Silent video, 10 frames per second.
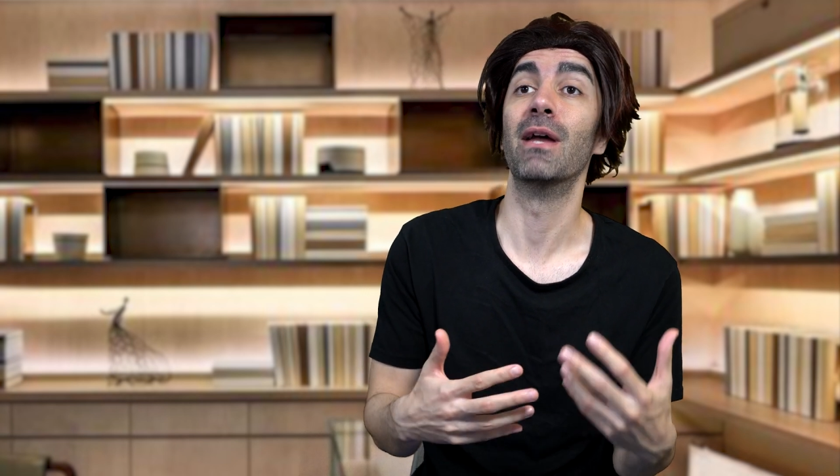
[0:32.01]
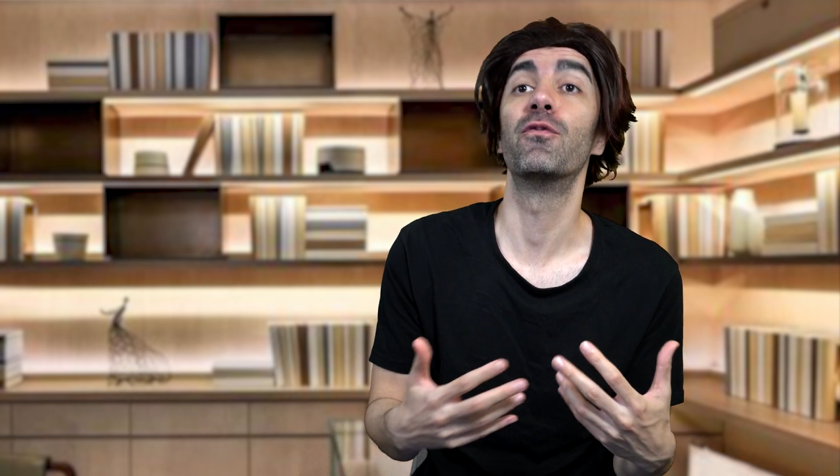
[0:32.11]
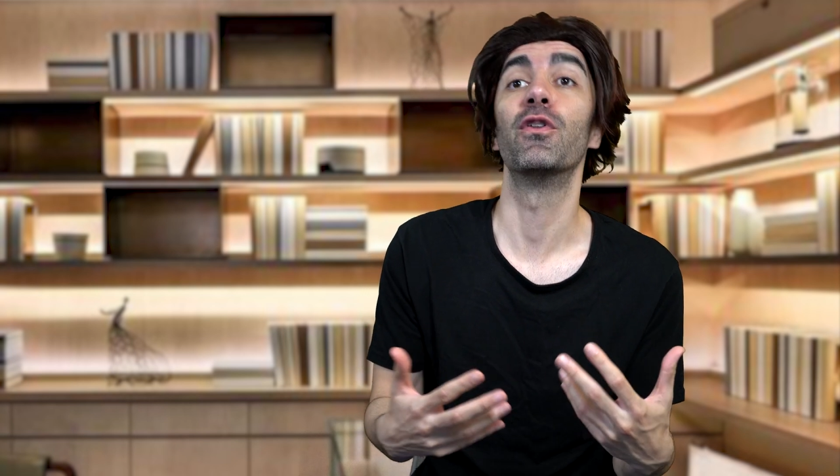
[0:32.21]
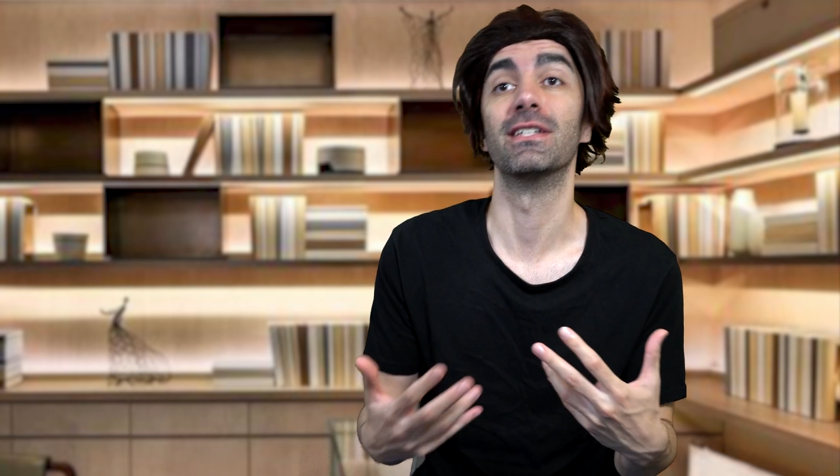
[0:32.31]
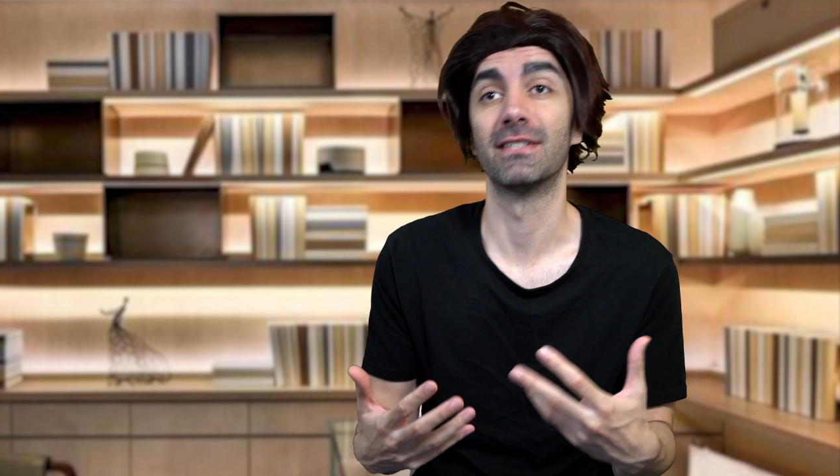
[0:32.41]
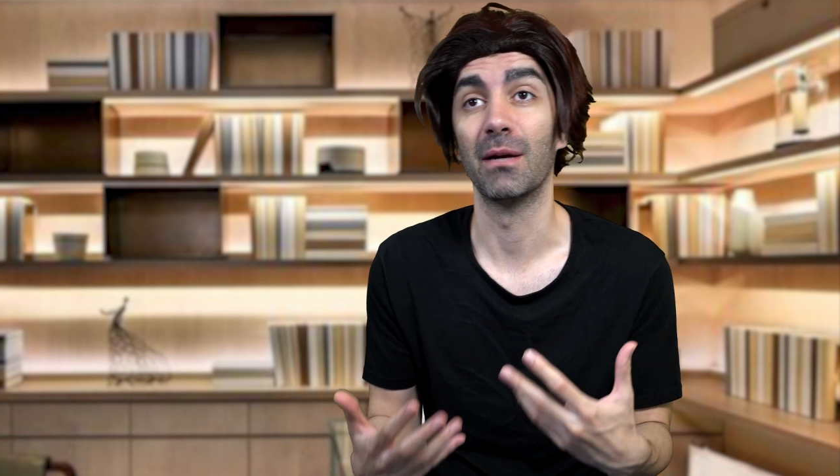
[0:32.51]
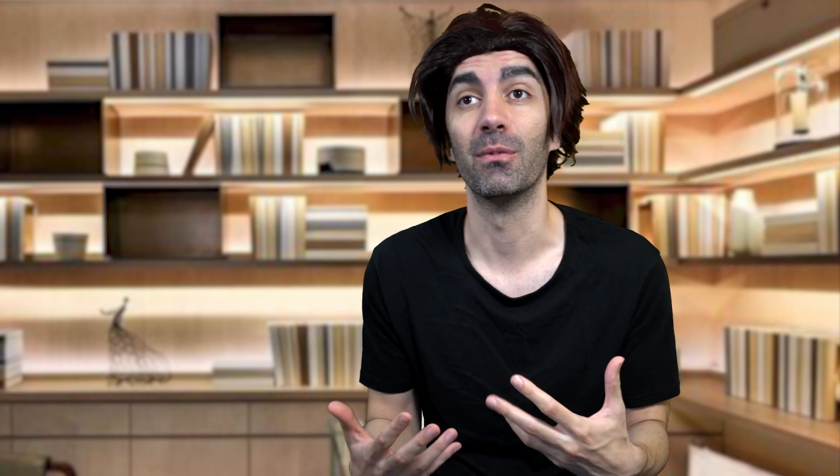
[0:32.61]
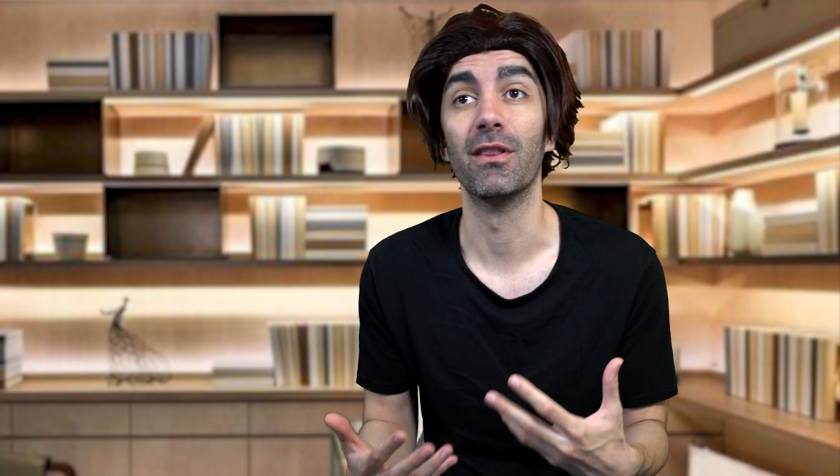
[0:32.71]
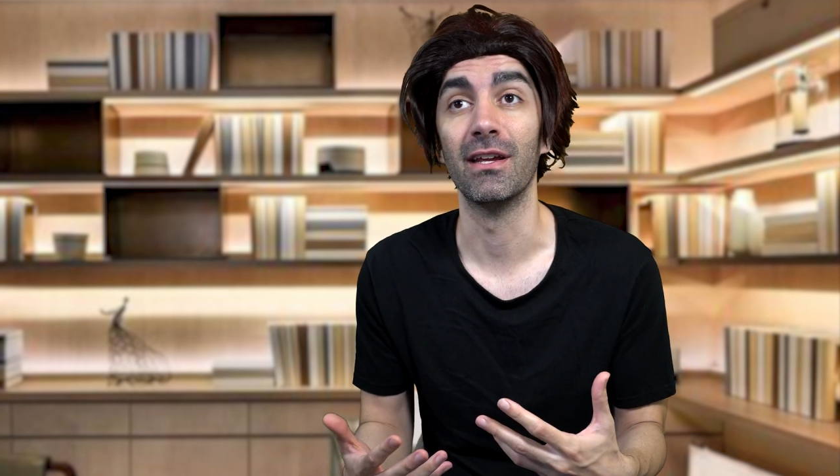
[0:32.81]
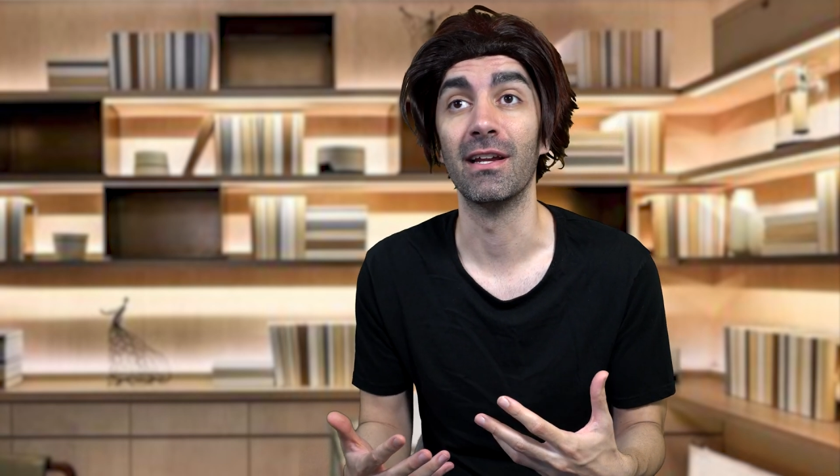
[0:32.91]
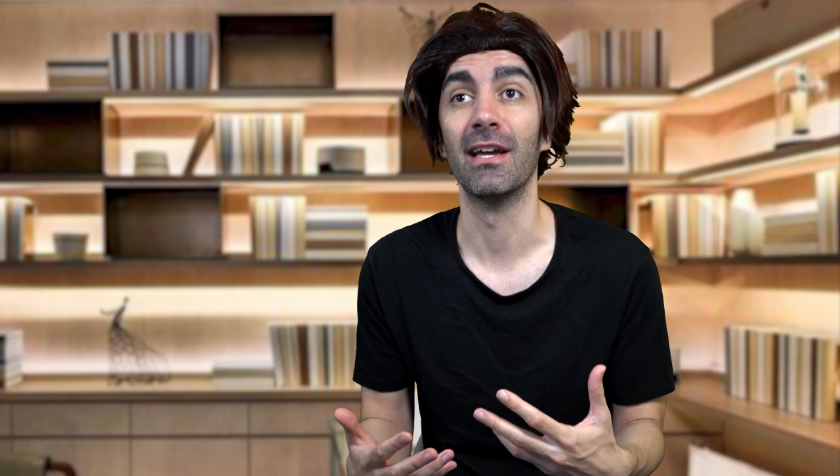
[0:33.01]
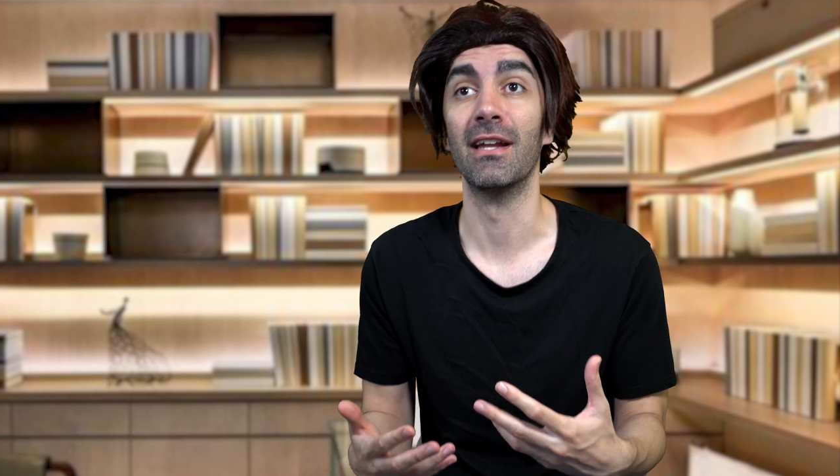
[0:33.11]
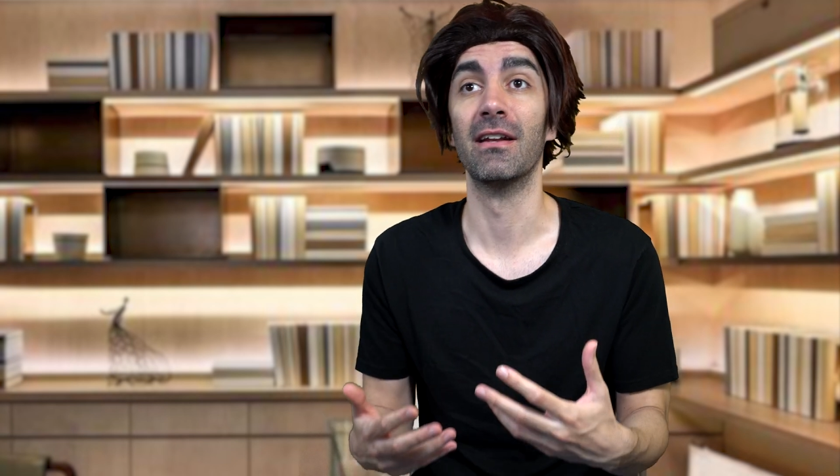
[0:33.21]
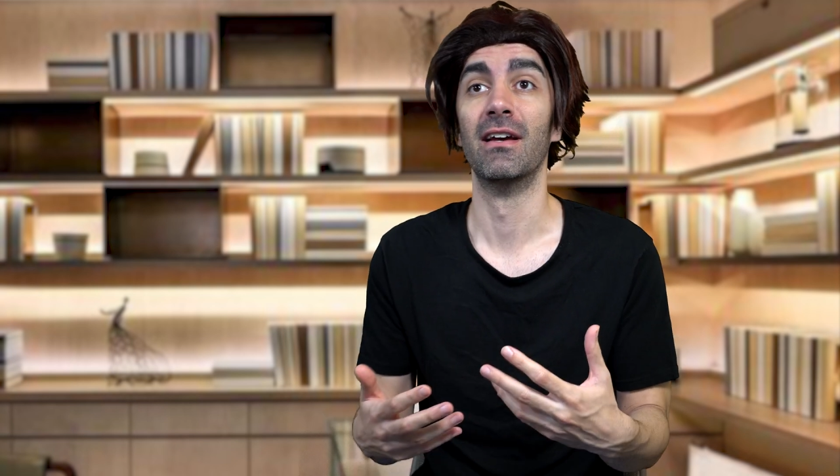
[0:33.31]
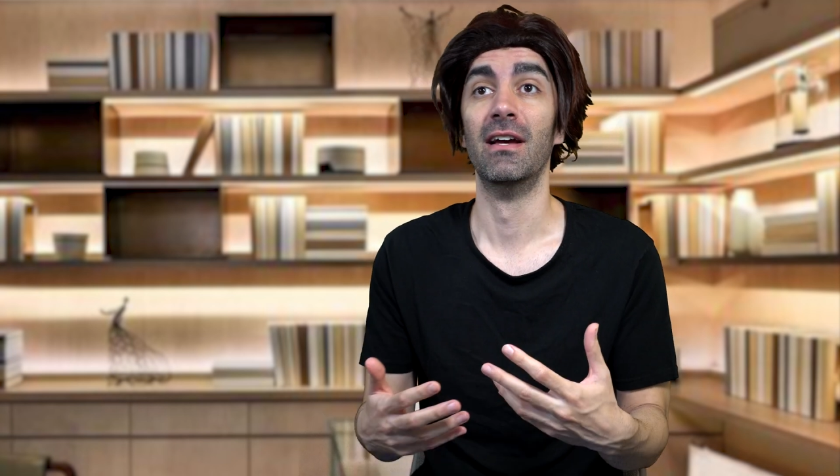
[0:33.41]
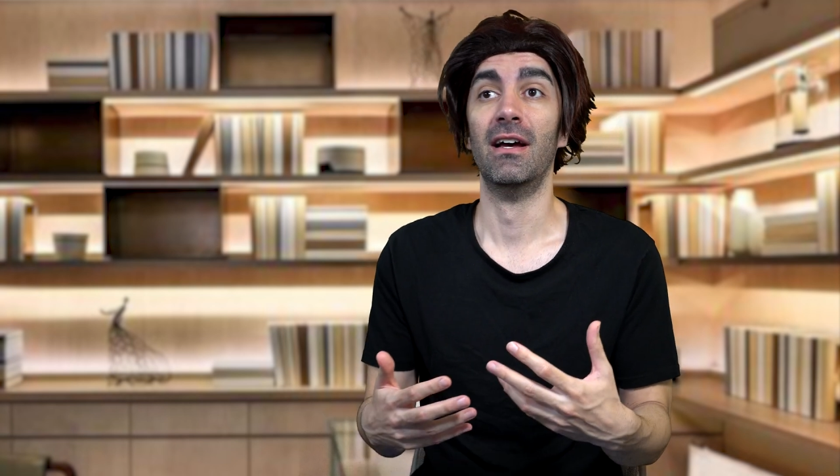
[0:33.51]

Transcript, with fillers: meant for this type of thing, and